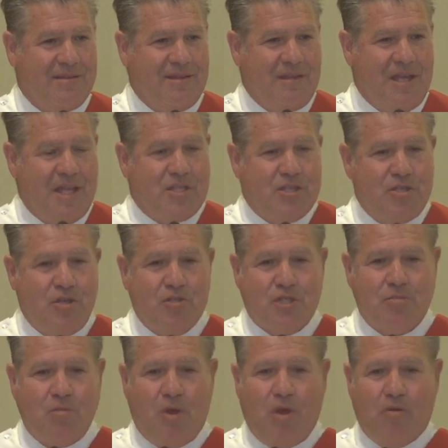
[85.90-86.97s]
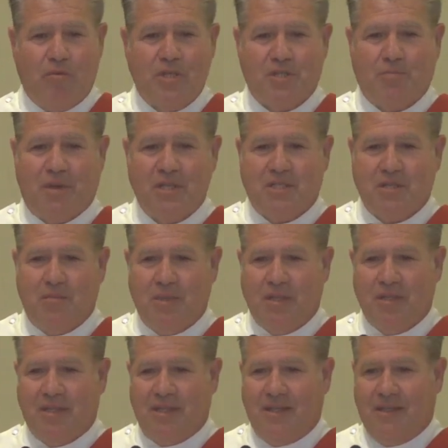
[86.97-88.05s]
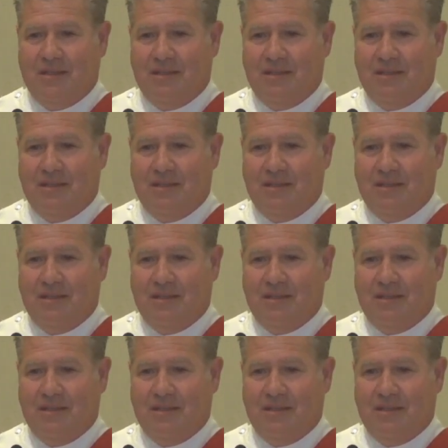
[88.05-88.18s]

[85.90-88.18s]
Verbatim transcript: It's no small responsibility,